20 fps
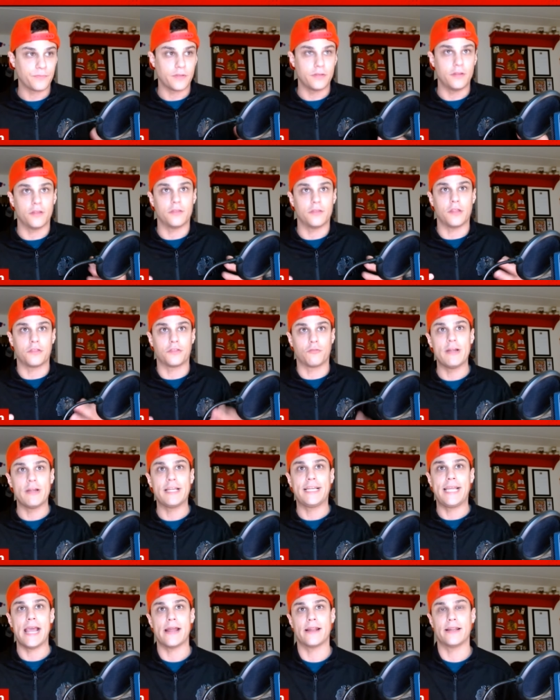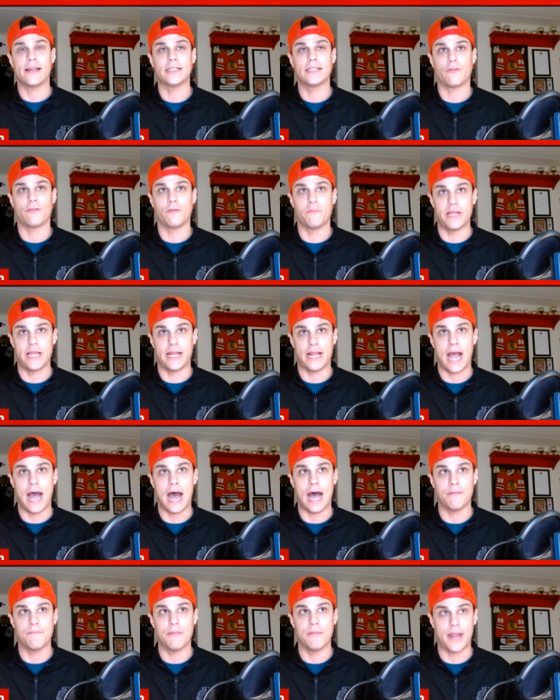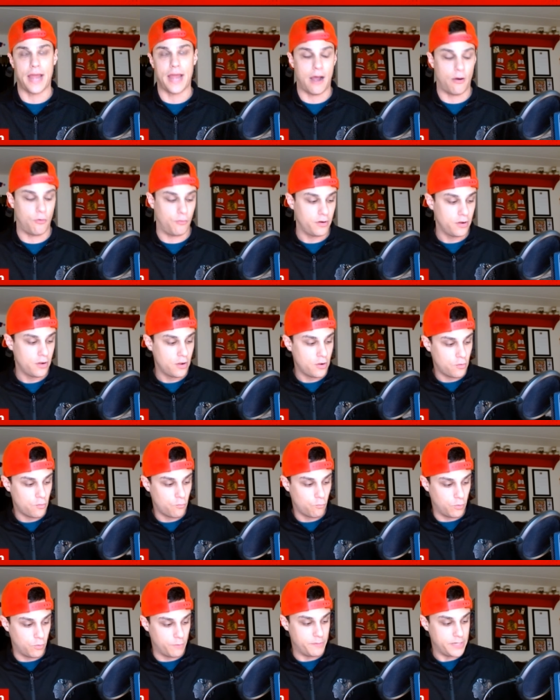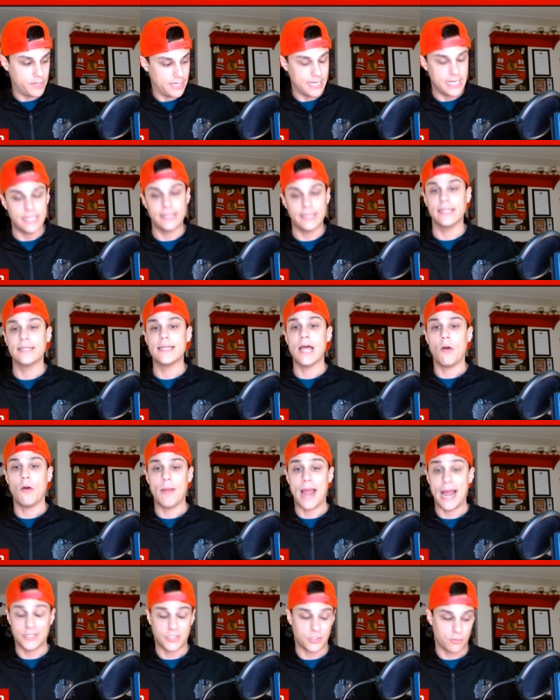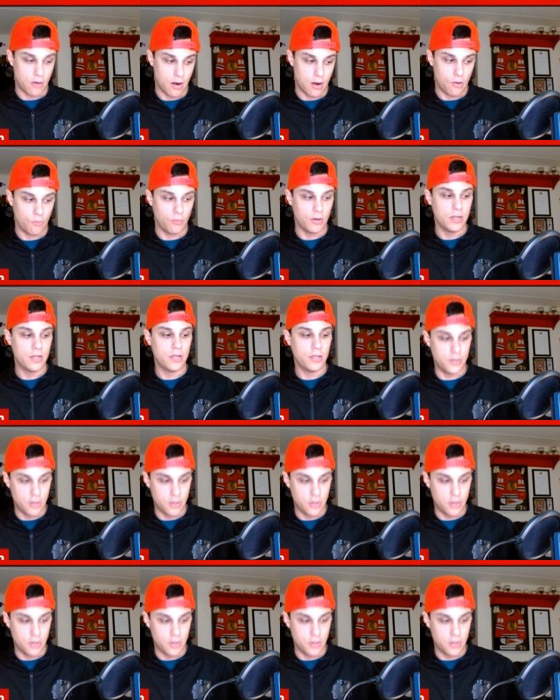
the, the three candidates for being odd men out would be Ethan Del Mastro,